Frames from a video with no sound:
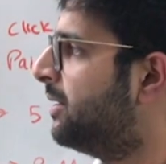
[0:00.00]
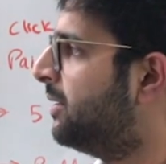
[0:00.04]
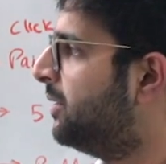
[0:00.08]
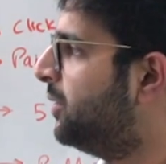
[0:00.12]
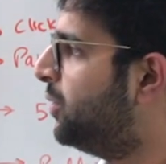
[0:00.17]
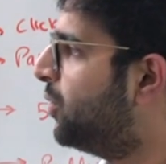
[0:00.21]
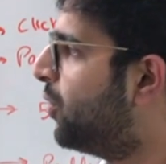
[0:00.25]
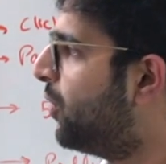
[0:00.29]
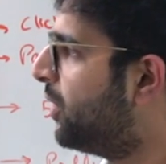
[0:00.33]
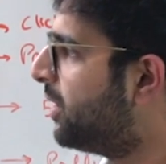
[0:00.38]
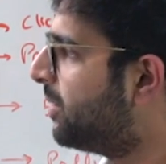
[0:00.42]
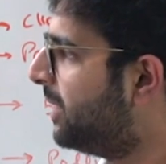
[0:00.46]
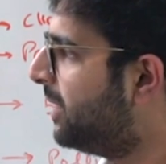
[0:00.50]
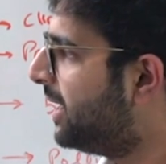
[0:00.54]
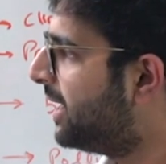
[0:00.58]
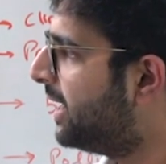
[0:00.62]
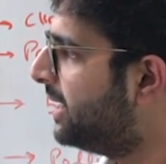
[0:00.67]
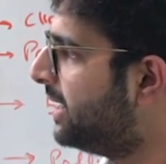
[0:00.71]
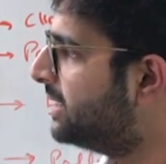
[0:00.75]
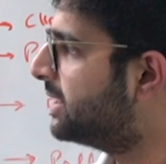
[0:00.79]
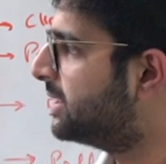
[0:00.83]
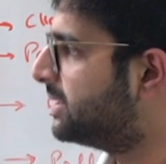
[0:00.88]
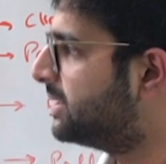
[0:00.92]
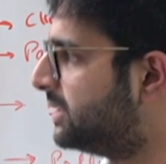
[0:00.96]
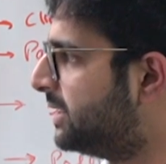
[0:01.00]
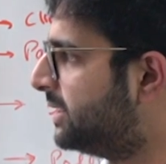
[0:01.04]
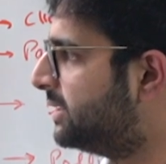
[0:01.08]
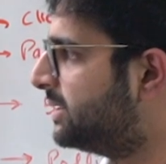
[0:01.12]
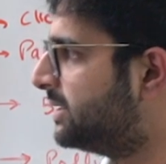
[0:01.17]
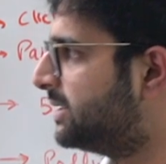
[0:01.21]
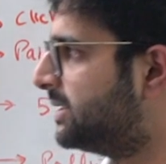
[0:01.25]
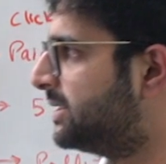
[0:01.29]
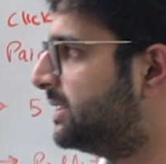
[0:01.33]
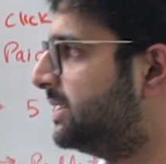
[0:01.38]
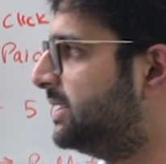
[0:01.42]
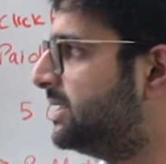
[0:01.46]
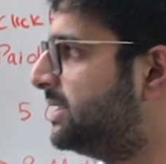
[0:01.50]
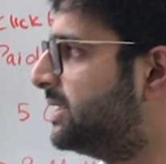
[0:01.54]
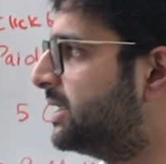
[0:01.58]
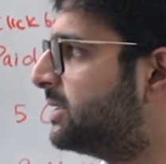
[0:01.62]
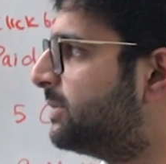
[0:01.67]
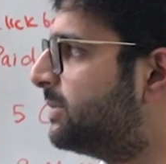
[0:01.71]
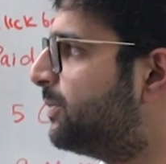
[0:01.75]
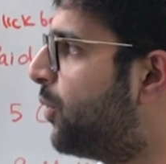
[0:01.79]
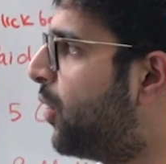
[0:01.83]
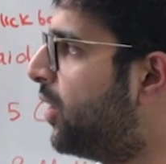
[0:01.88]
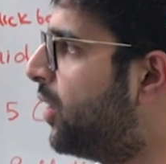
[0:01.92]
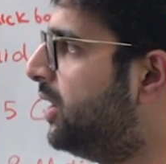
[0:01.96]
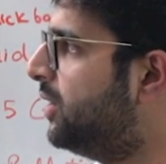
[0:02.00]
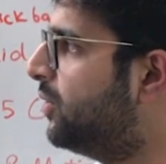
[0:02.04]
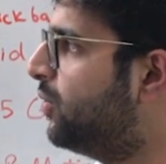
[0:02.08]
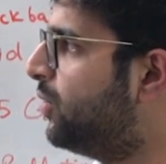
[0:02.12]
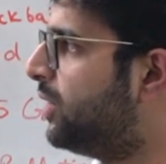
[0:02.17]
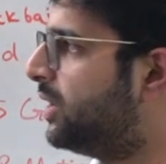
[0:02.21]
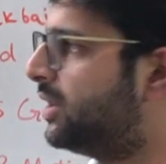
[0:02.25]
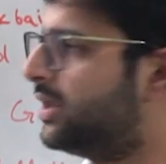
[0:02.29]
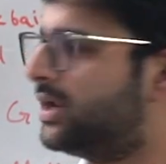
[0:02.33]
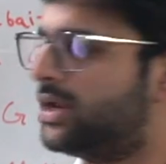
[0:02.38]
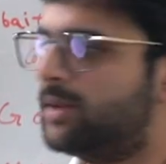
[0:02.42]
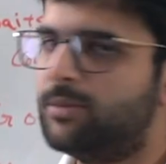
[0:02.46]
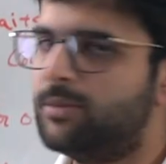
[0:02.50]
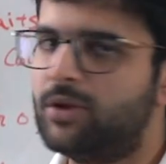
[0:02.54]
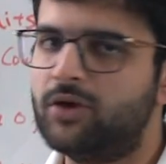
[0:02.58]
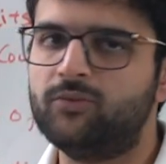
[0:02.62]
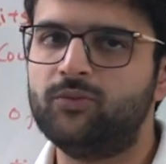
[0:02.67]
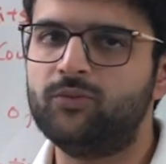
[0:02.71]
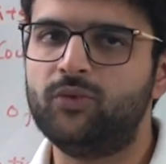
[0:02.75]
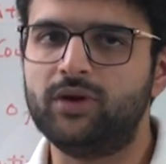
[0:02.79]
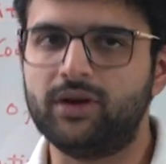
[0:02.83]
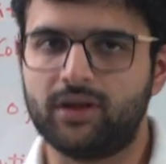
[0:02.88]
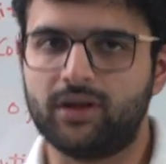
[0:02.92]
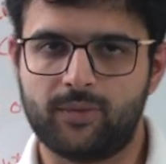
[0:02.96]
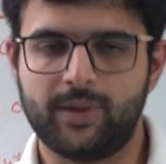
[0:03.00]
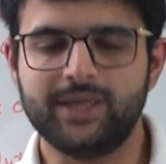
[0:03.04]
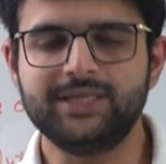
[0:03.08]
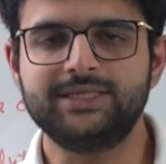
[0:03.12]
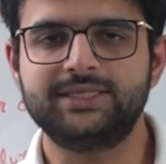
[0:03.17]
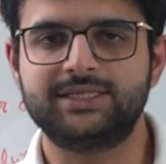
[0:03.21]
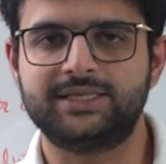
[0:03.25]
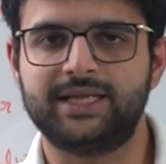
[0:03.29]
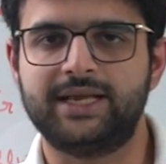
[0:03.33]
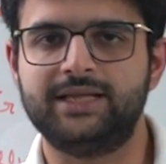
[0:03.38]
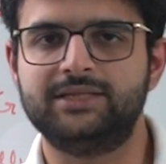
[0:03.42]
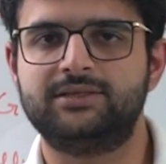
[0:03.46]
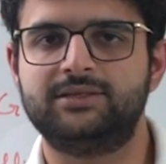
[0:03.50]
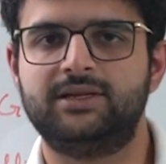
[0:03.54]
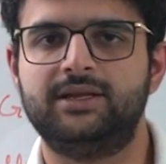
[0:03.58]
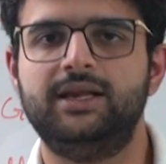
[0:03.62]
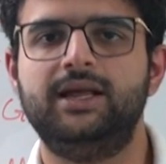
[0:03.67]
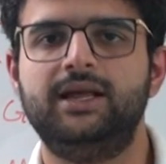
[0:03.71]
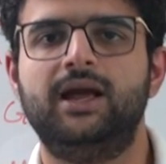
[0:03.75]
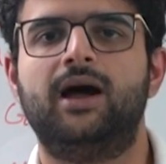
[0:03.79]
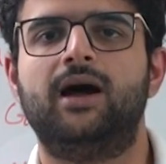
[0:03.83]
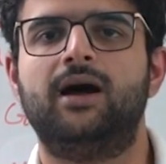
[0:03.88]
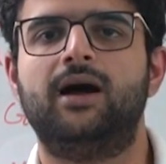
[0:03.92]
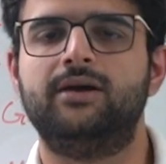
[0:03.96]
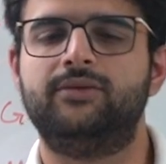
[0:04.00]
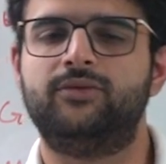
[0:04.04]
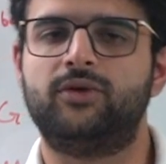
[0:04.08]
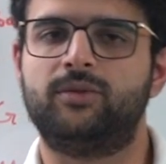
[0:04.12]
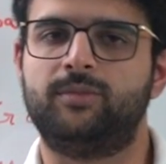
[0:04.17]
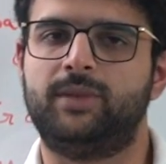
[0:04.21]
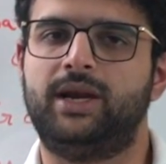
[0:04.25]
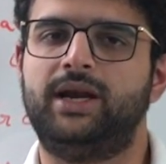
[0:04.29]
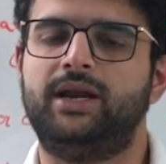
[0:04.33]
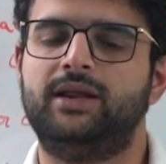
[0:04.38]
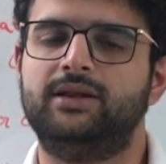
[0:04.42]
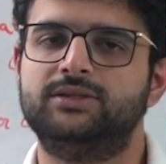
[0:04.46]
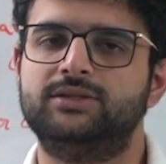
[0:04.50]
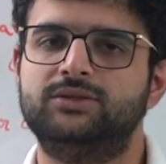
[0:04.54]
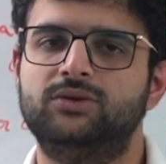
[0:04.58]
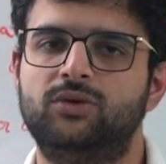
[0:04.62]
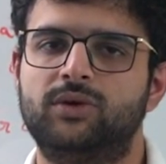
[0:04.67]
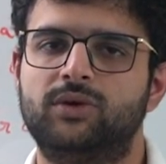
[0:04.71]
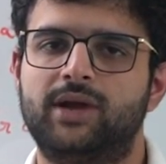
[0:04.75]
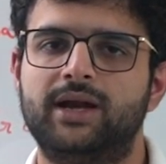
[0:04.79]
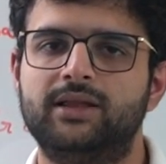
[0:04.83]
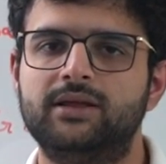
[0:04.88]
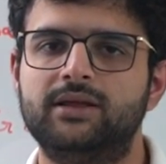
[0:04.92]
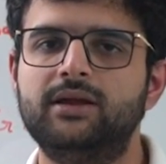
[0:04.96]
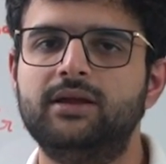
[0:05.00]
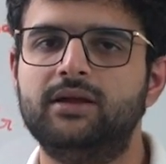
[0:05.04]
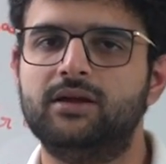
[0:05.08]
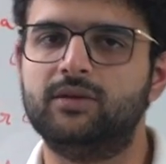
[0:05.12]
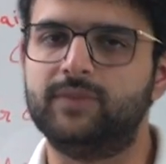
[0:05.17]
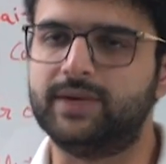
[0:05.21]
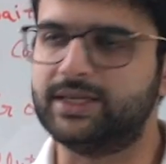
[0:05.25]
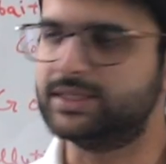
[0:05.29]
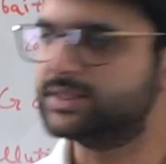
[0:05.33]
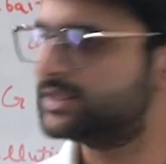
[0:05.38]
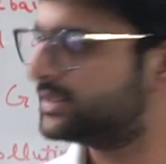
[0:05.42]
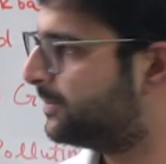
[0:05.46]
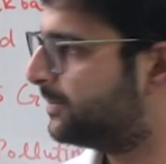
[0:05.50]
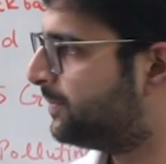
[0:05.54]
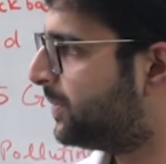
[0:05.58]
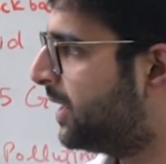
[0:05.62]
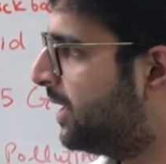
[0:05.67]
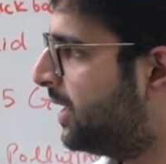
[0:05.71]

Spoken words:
don't make any such changes. These just pollute the number of pull requests, and it's really hard for maintainers to look at the real ones.